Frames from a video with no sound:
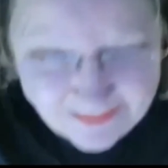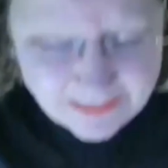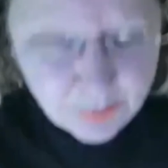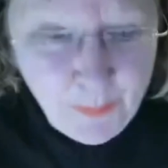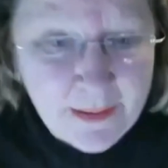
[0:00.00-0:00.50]
it's
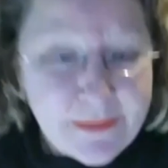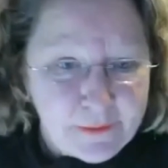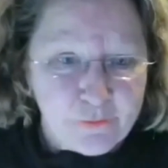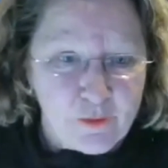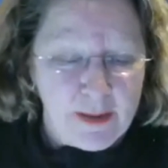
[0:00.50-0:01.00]

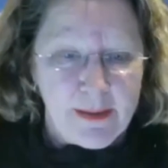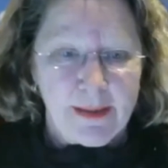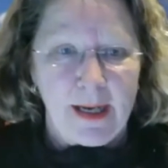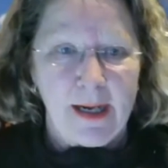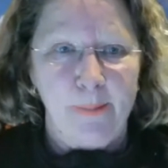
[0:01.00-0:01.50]
expensive, right?
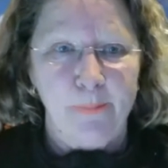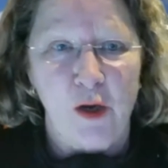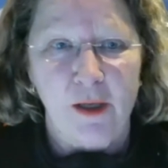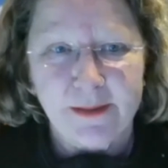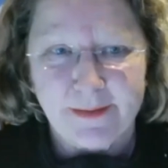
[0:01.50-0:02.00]
And then I'm
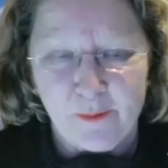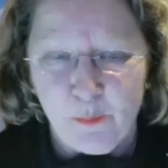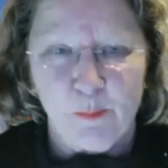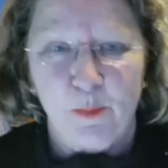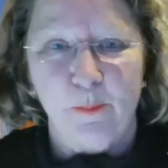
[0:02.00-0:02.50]
trying to save
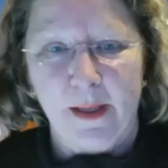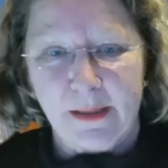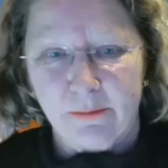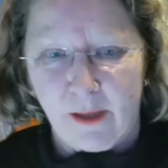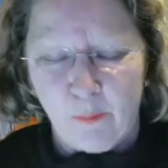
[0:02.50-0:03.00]
people
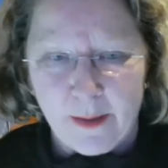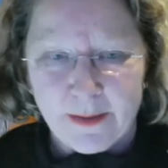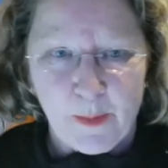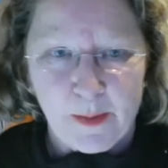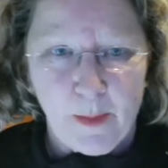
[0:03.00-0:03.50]
money, right? Why
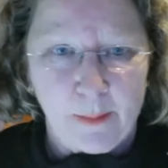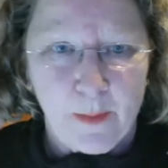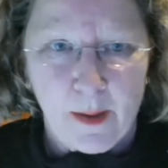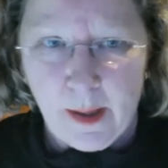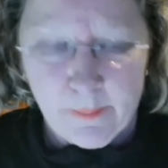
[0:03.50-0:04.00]
spend, I'm
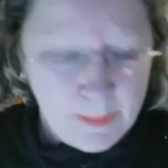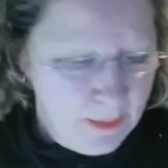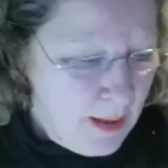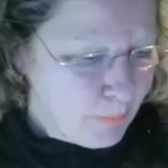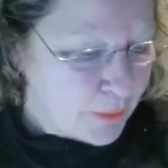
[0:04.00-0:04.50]

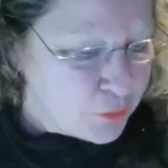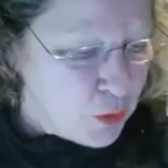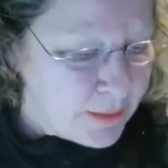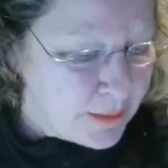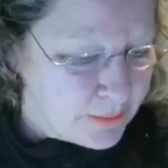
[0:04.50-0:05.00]
not
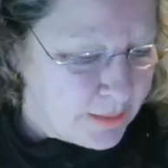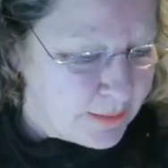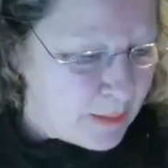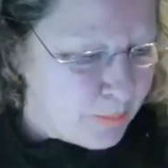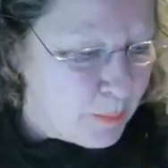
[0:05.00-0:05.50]
trying to
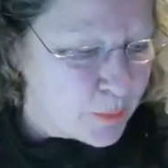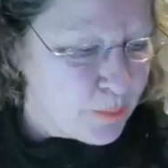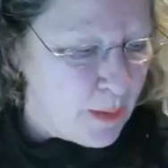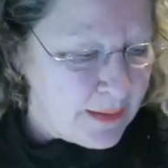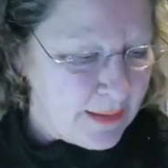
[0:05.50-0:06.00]
take people's
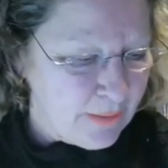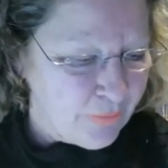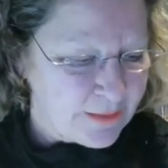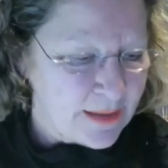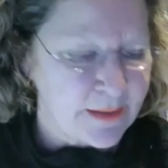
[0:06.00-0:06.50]
money
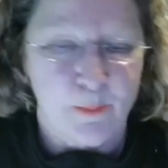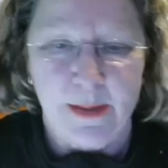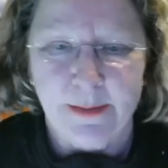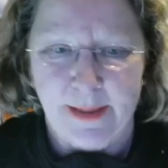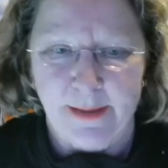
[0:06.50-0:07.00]
if it doesn't
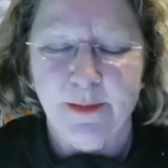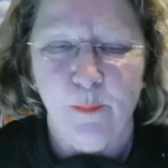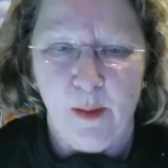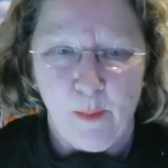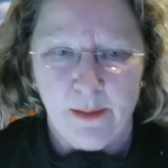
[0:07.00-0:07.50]
make sense in
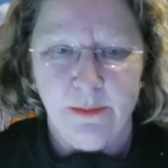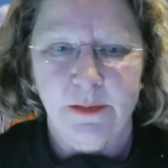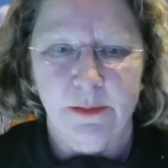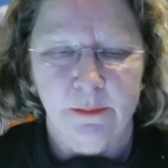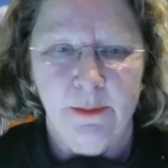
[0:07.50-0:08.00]
my mind
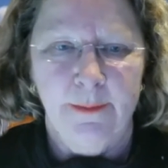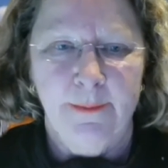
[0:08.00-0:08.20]
to